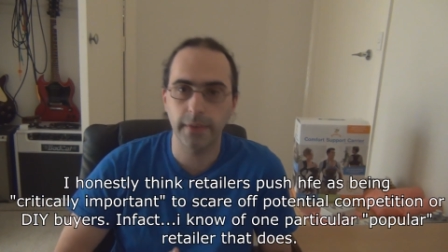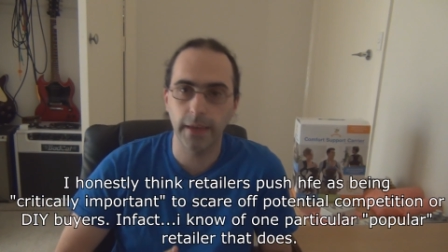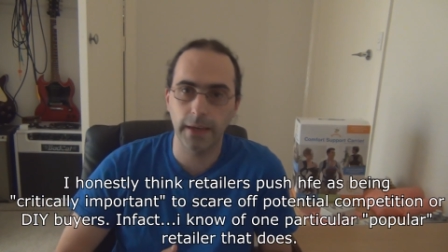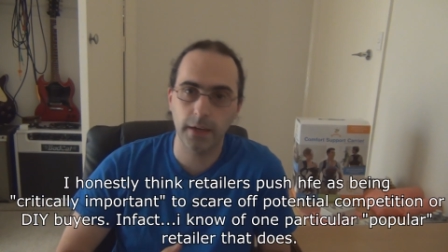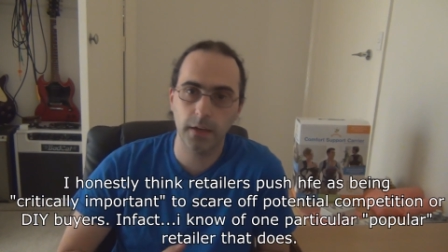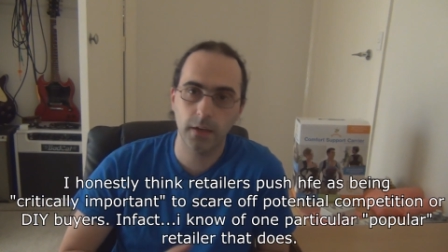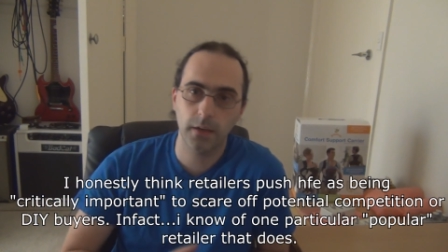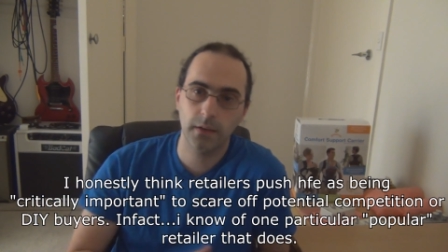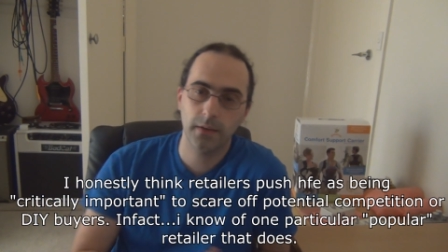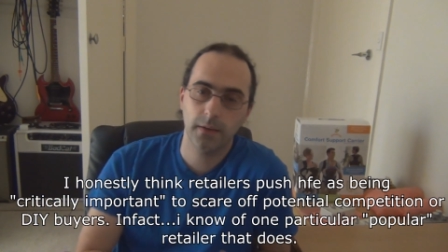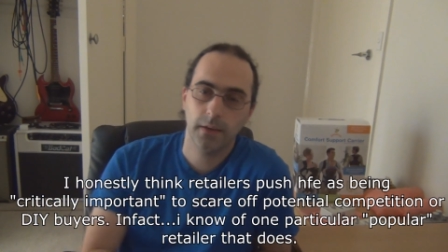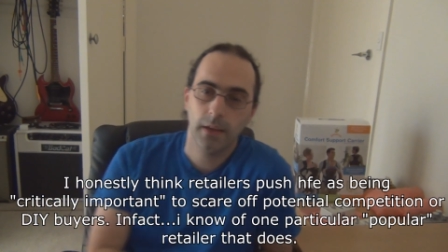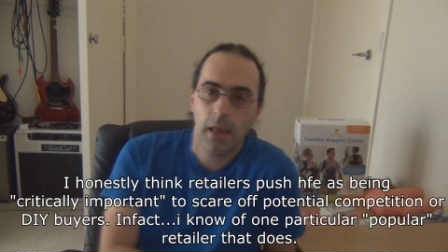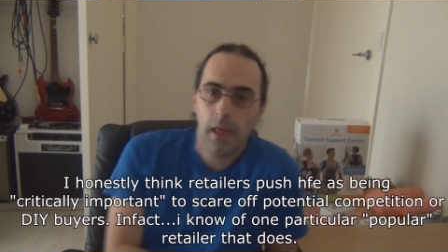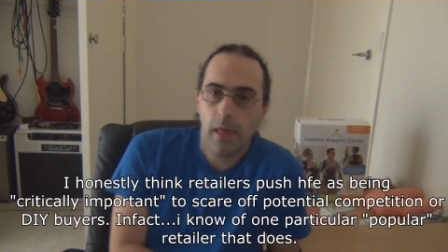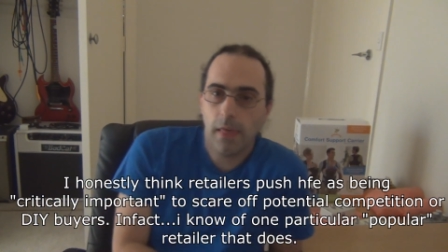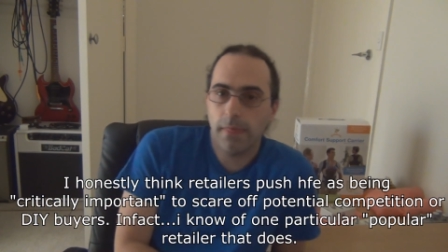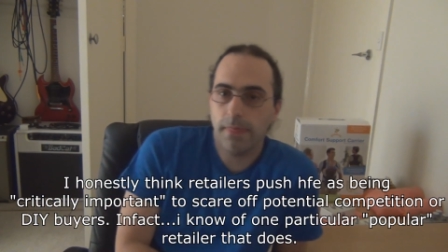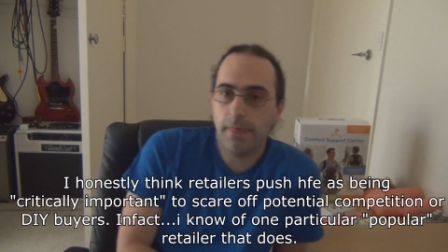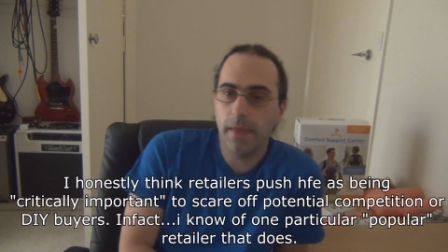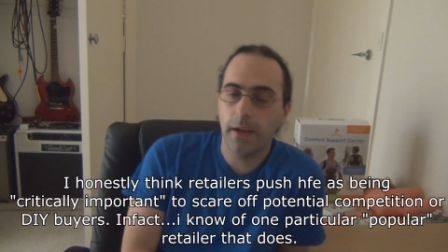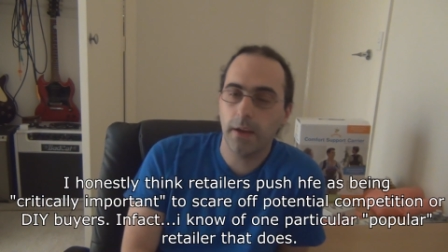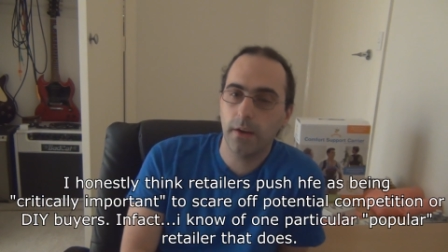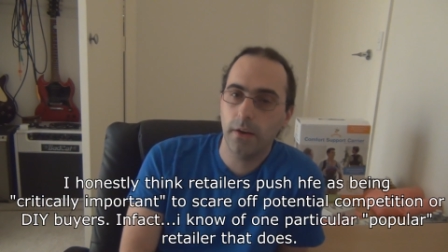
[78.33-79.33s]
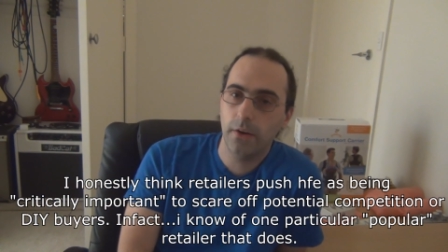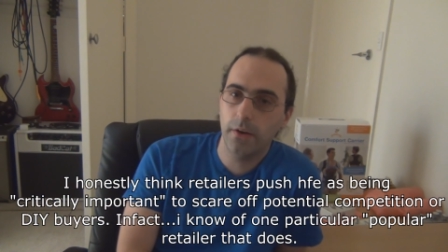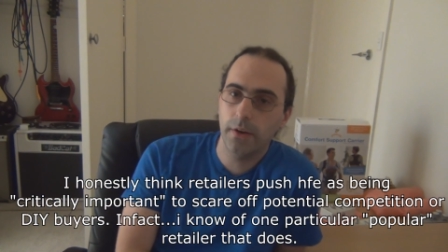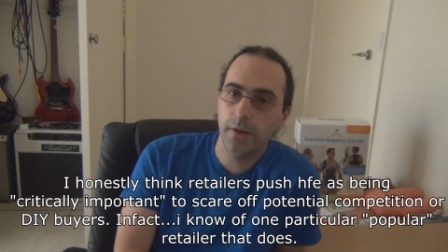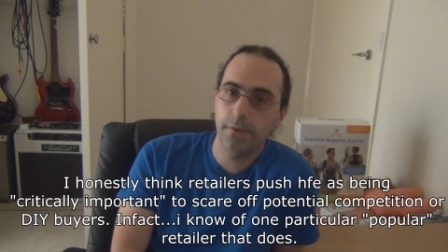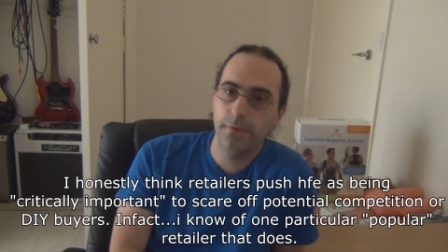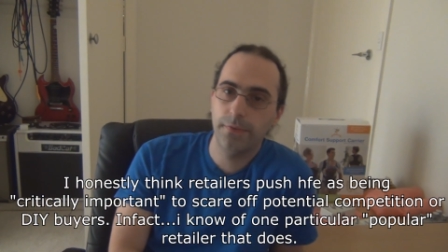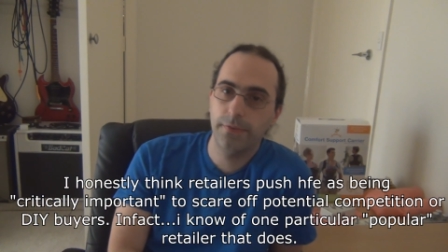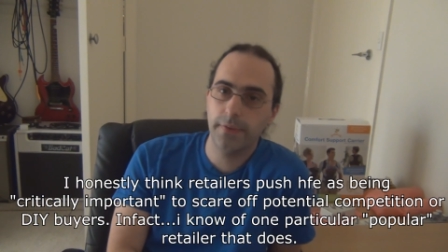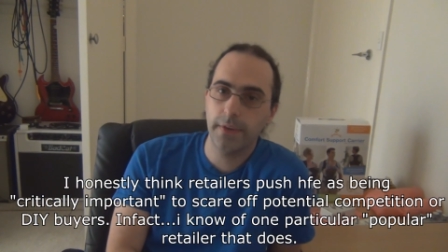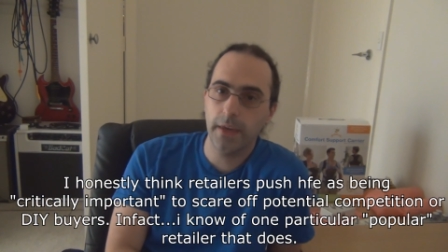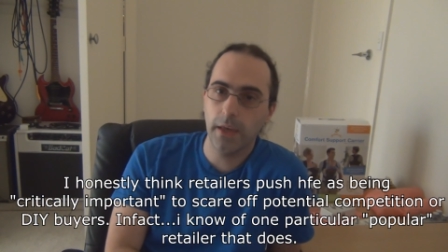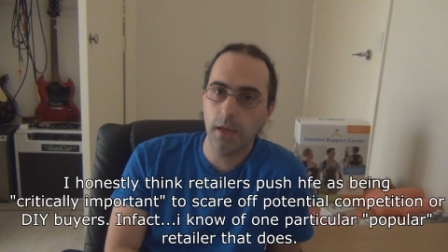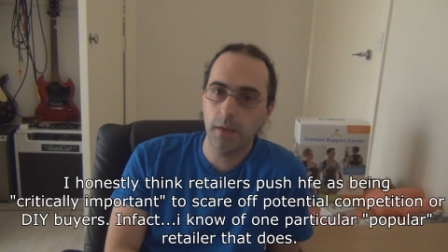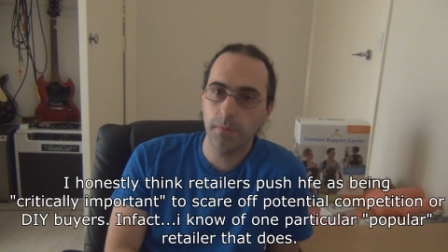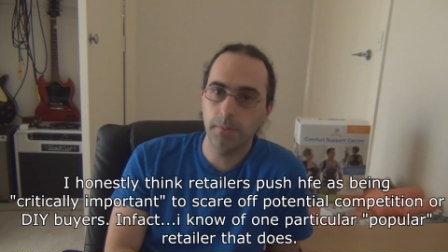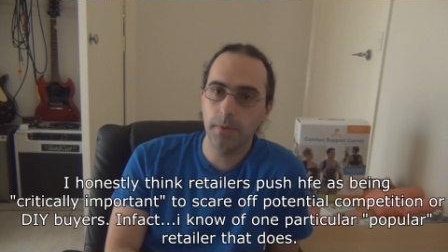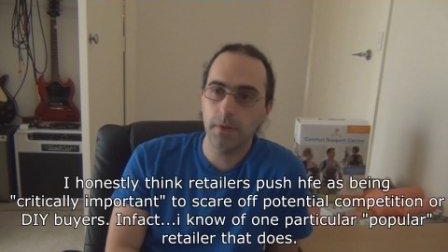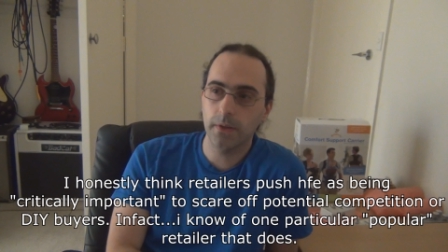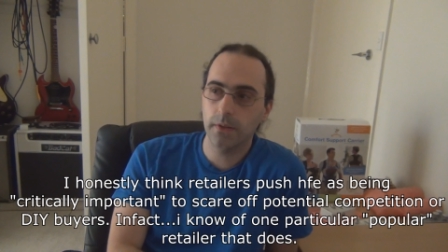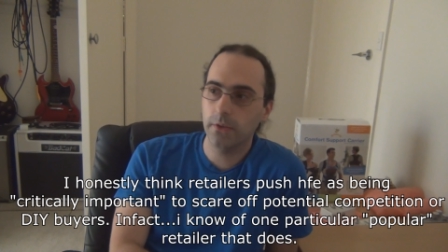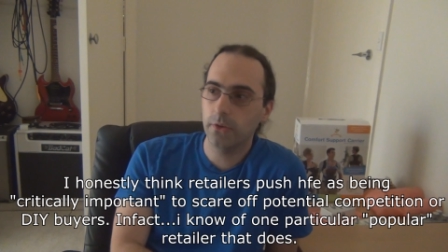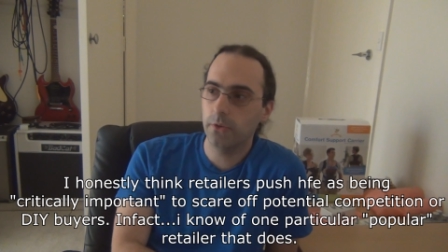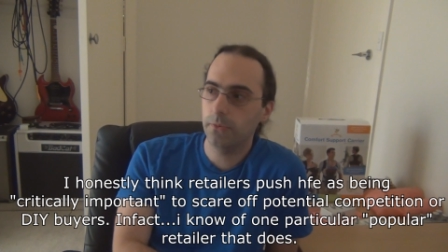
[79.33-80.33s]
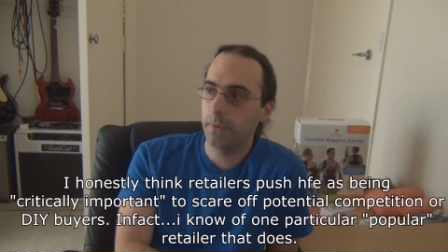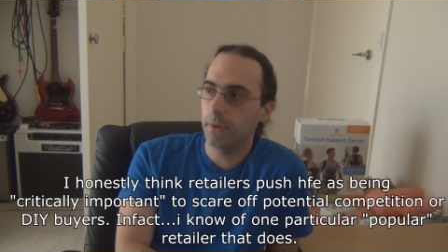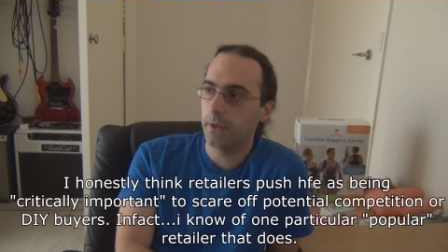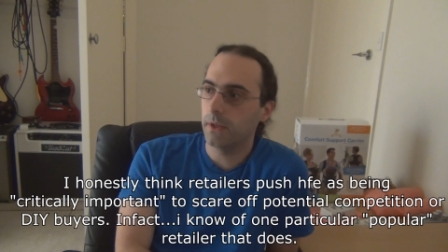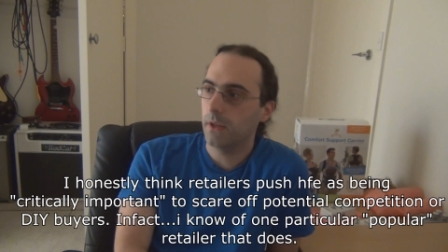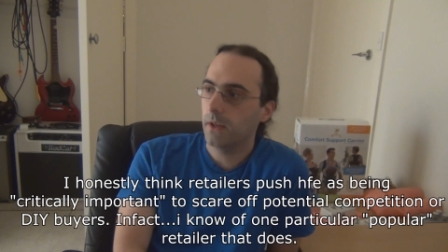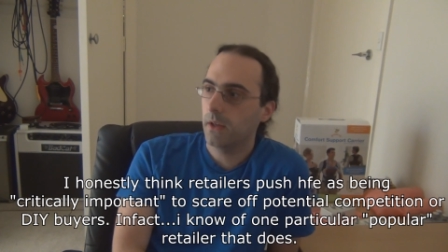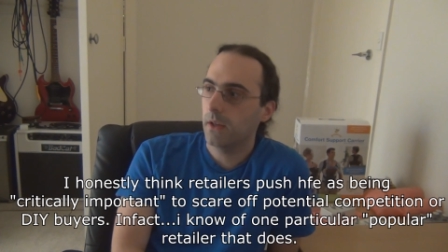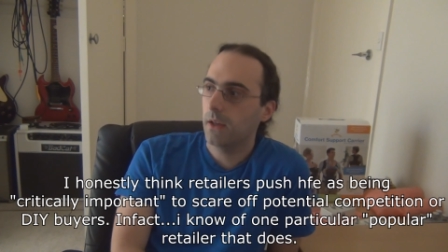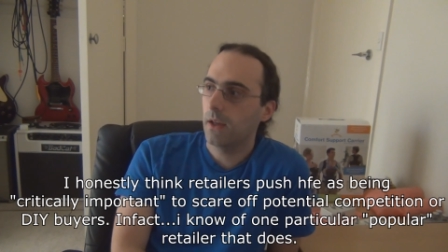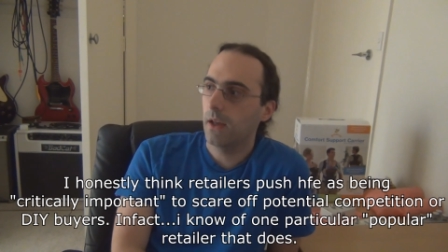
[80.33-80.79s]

that, that kind of scared me a little bit.